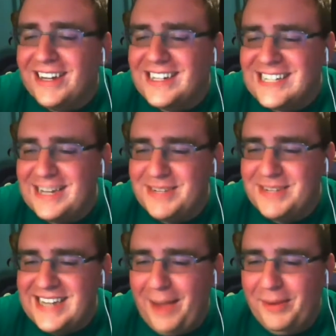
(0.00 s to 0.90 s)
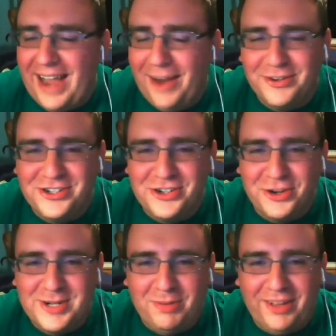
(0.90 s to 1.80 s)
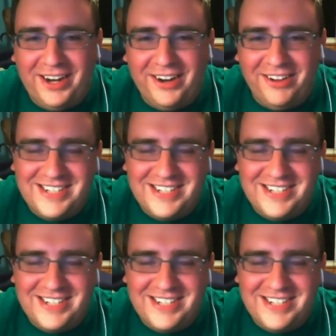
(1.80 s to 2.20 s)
into Steam and see how many hours Drew has played on